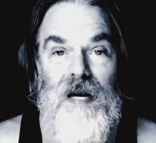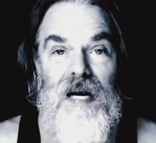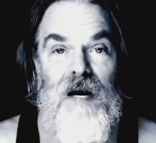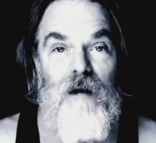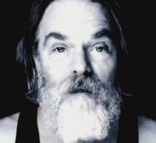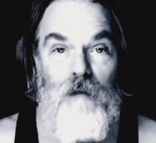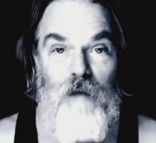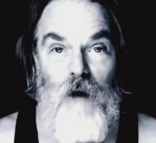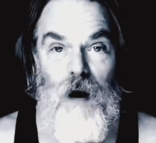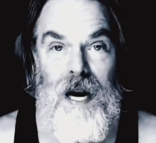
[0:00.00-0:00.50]

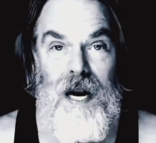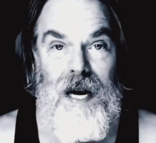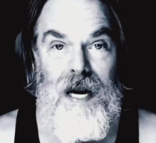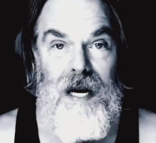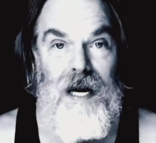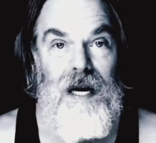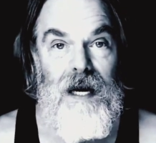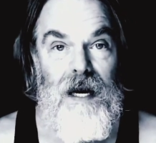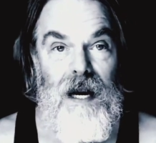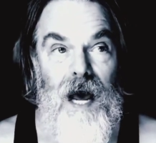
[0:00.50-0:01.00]

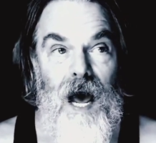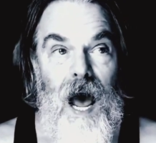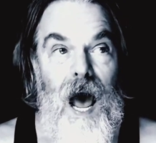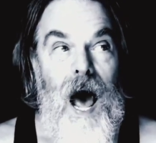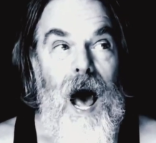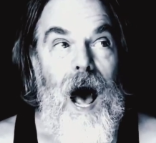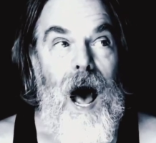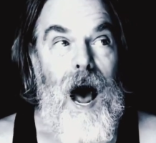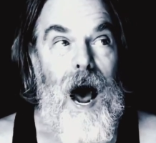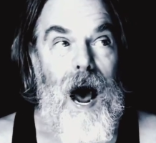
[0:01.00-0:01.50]
afraid.
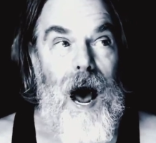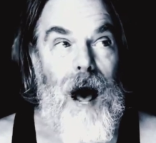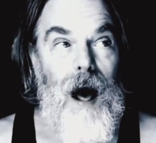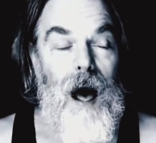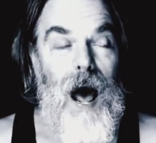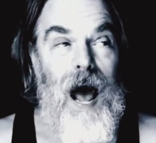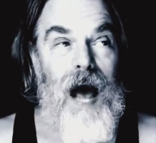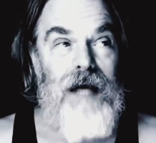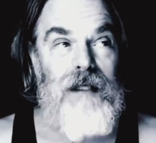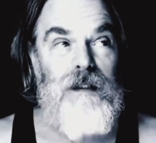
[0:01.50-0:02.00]

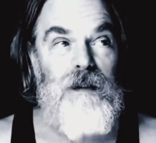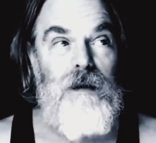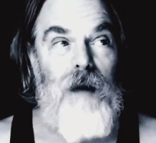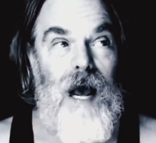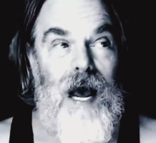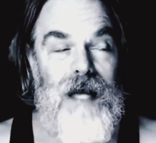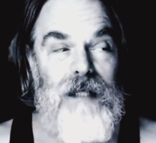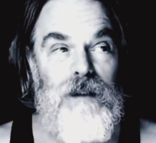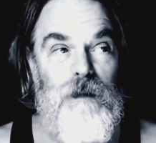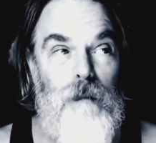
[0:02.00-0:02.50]

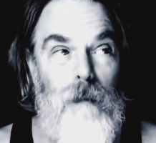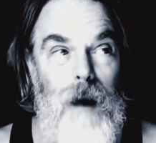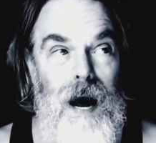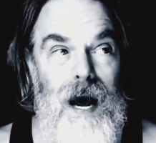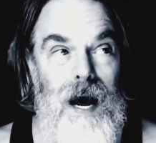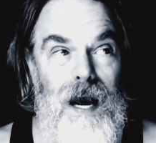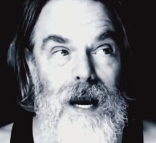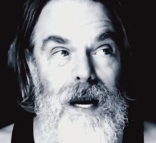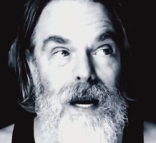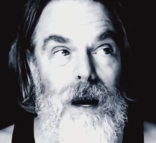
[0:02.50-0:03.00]
As
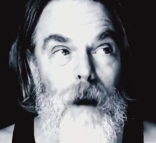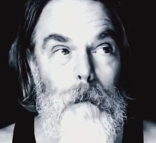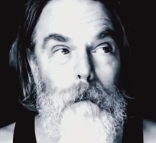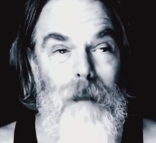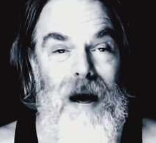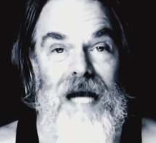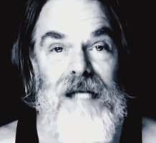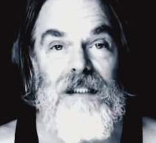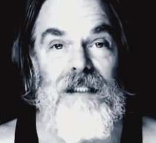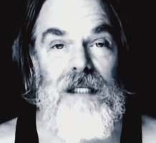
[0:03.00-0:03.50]
my
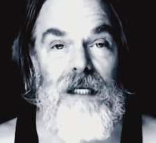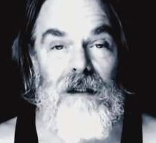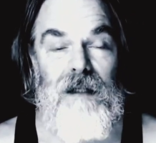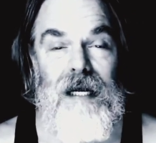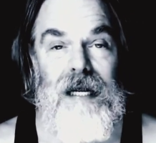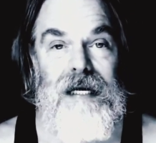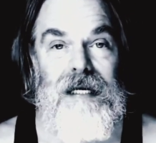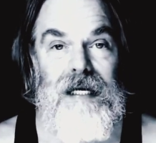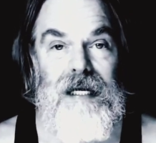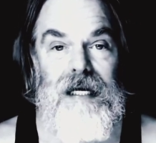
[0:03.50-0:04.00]

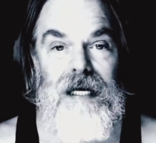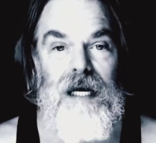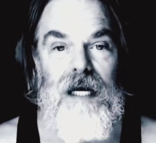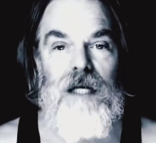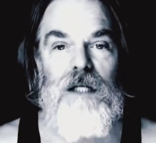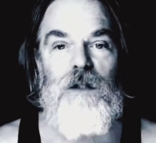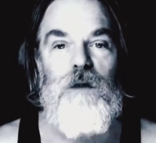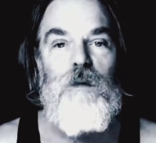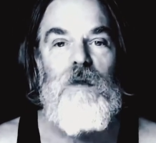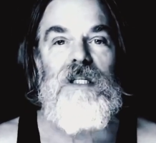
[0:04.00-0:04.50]
masculinity
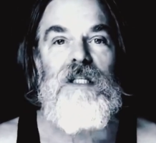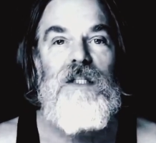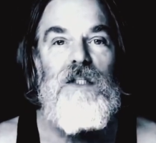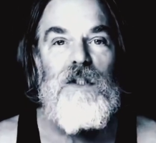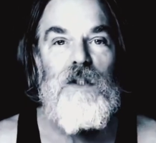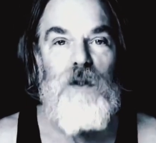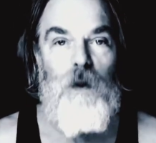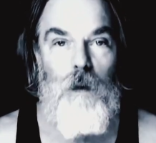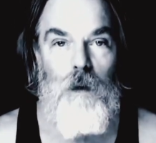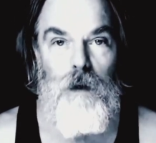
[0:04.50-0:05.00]
is
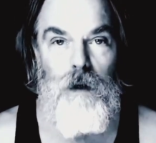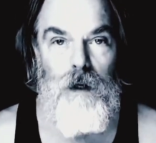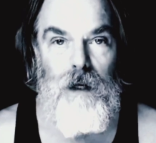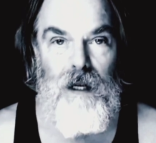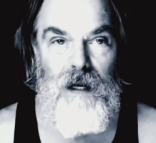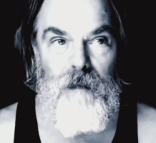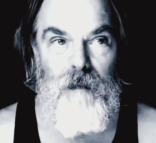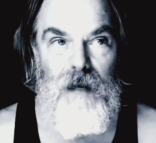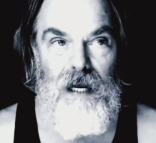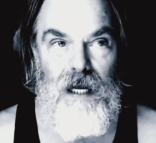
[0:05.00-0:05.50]
restored
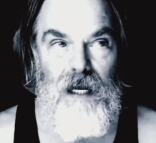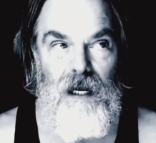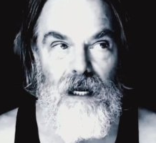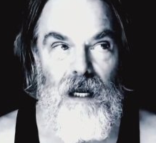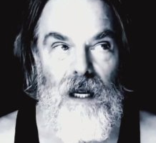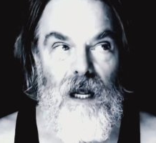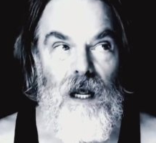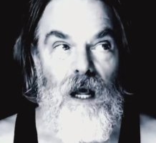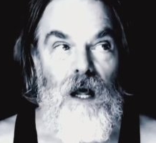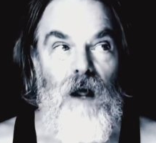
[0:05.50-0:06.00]
in me,
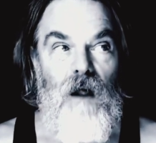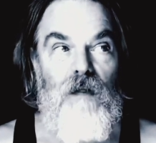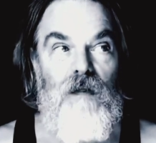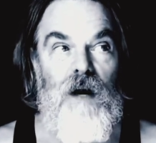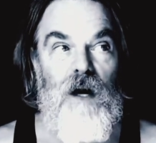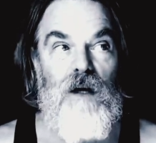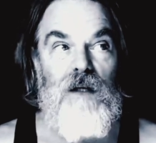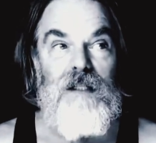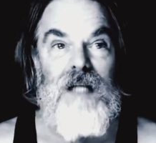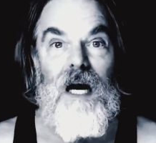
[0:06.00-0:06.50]

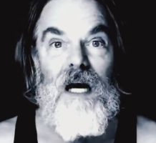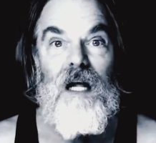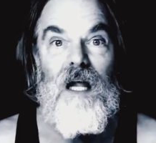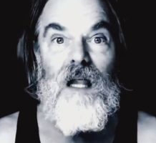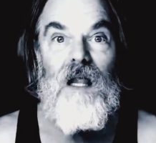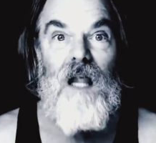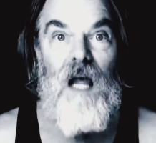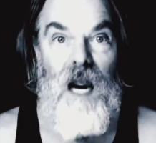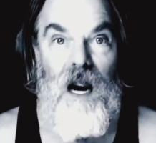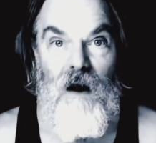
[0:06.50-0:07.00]
there's a
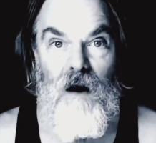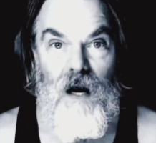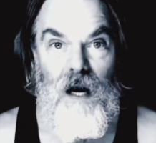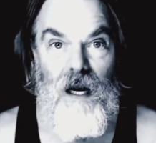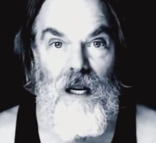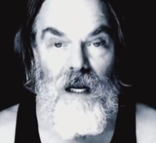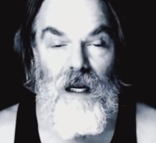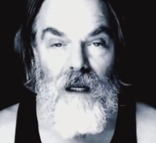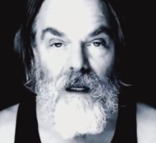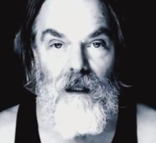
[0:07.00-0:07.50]

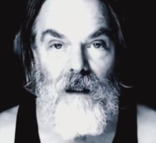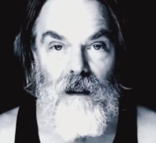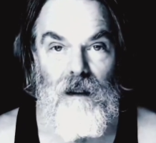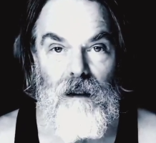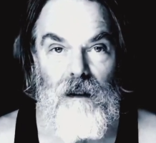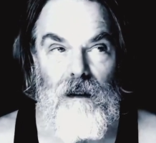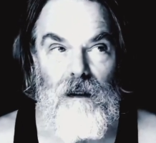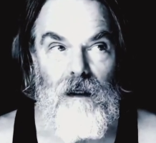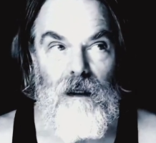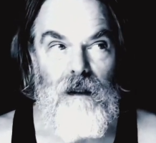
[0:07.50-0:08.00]
clarity,
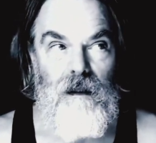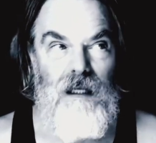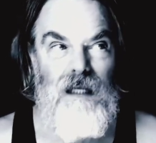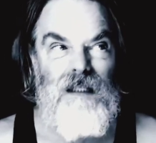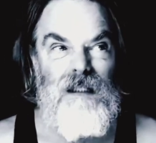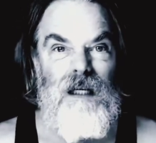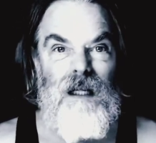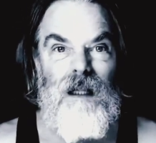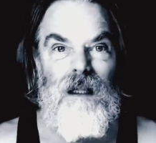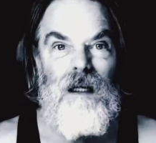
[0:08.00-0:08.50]
this
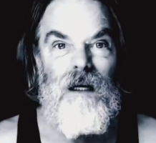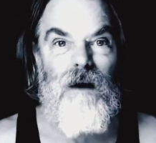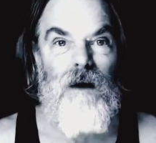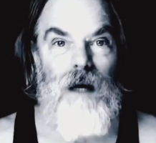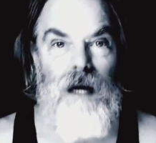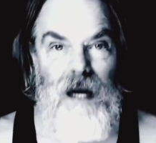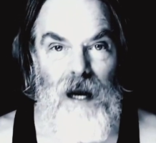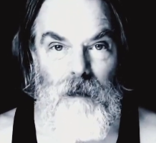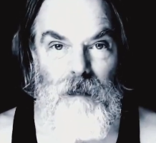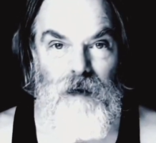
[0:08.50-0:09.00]

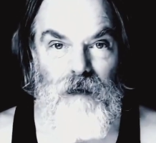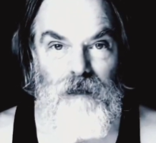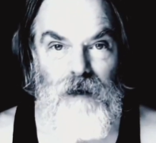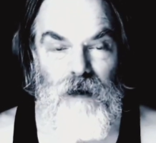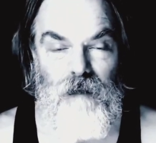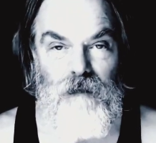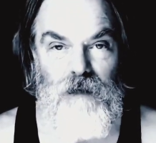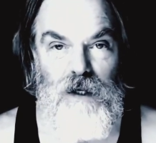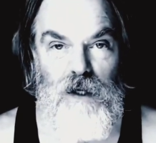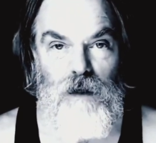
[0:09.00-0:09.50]
clearing up of
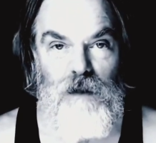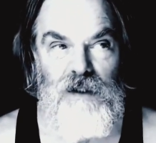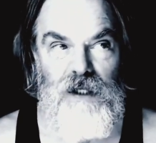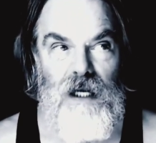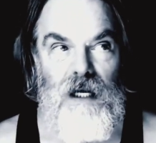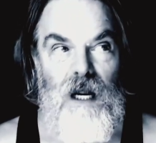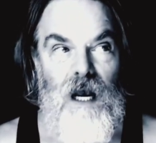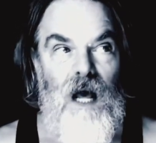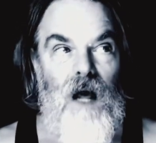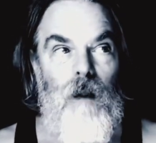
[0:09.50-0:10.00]
confusion.
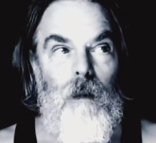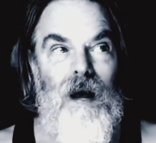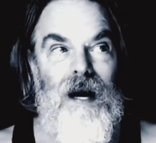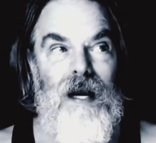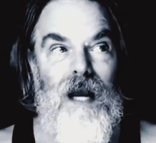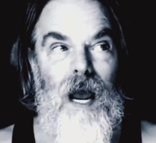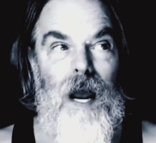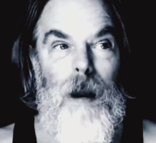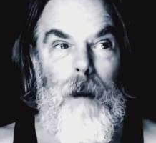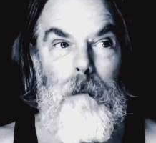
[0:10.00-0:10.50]
Like
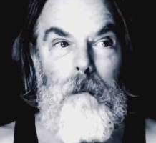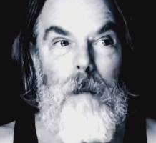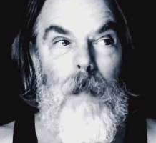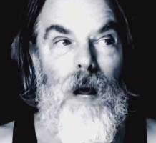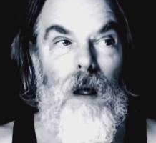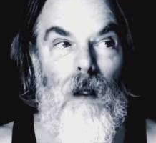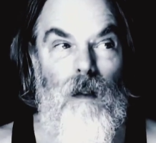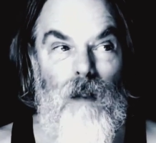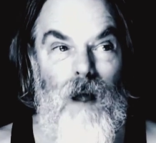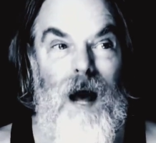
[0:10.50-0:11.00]

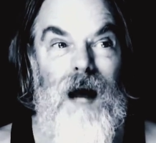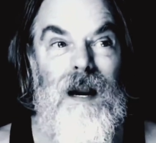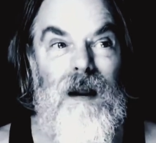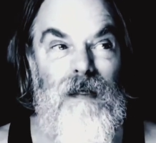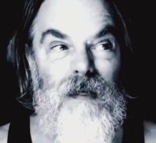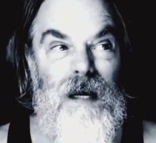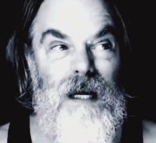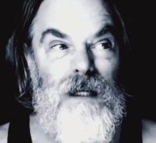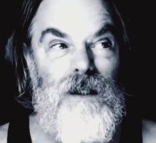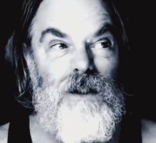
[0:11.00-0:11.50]
a lot of
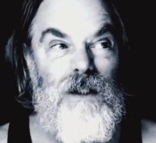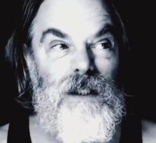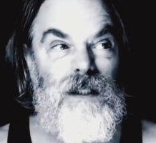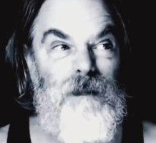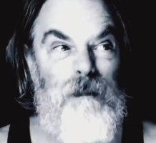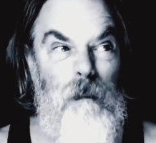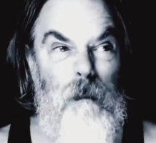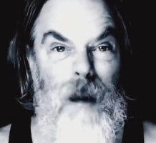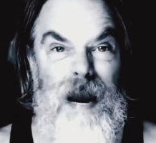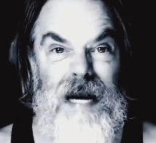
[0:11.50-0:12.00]
things just
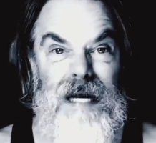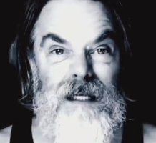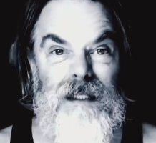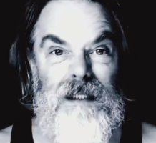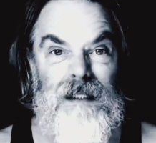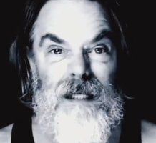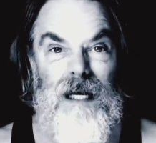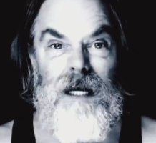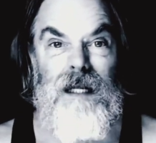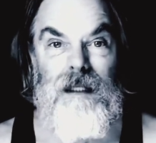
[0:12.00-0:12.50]
make
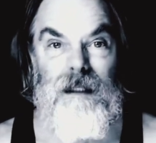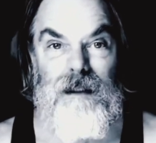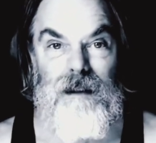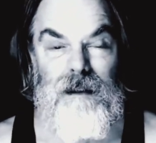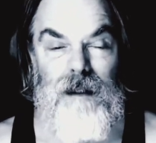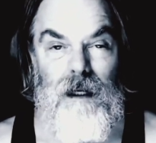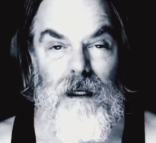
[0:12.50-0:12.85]
sense